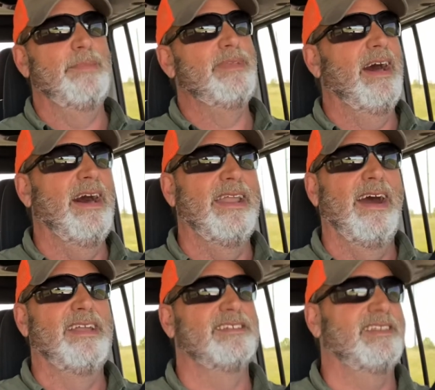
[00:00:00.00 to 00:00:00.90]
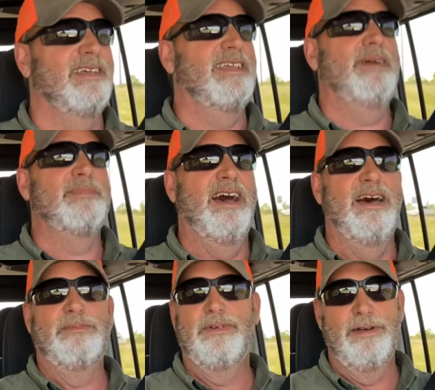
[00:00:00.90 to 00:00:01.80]
not, honestly, I'm
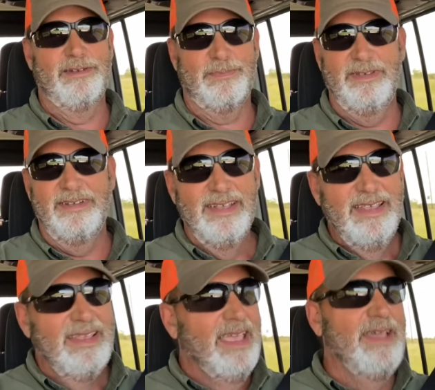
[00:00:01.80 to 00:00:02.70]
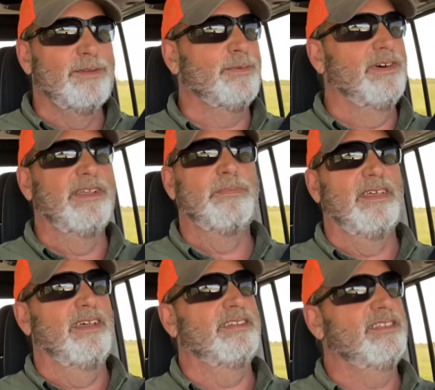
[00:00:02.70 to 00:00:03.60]
not, folks, but it was one of them things that